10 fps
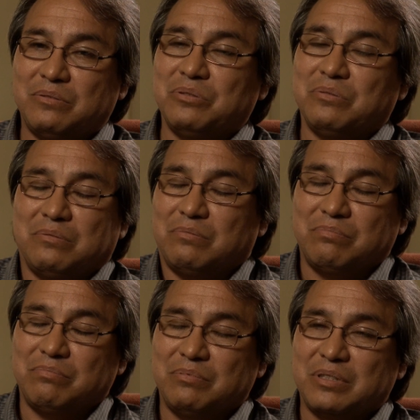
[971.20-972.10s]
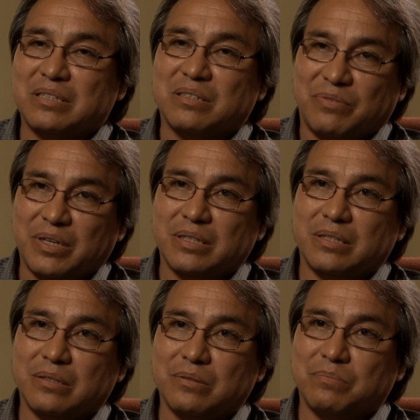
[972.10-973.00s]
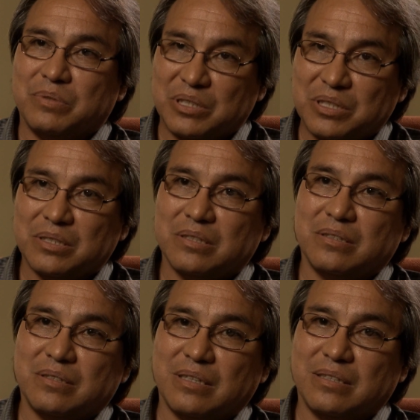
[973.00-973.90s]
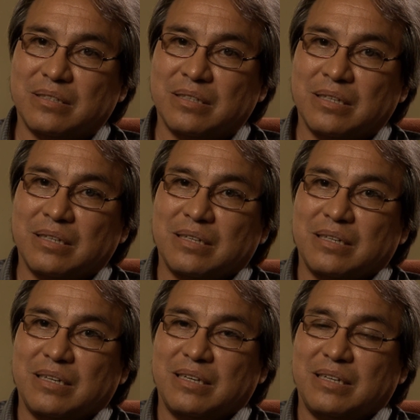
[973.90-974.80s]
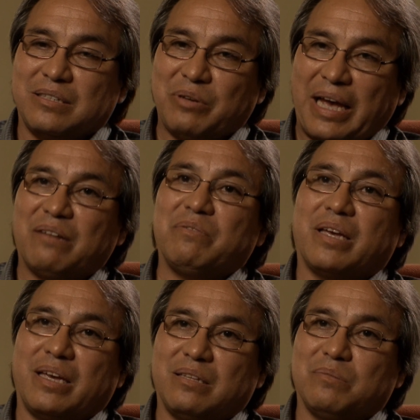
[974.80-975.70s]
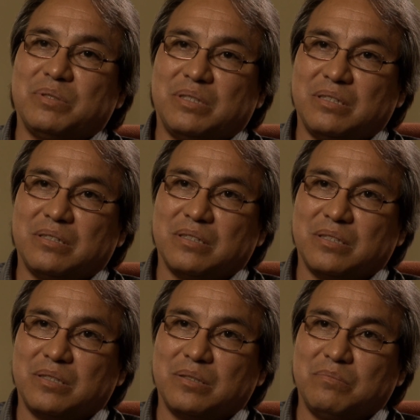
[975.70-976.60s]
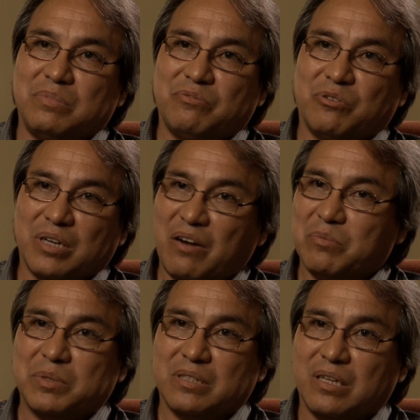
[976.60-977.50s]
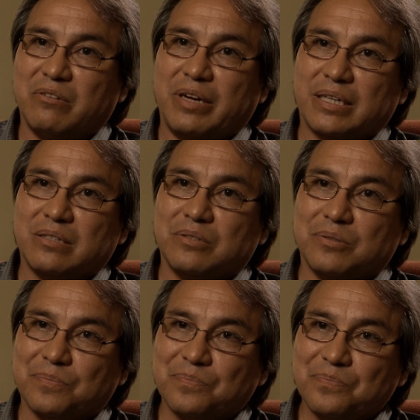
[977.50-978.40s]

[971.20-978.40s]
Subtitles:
to justify their positions and to advocate their positions before governments and other actors.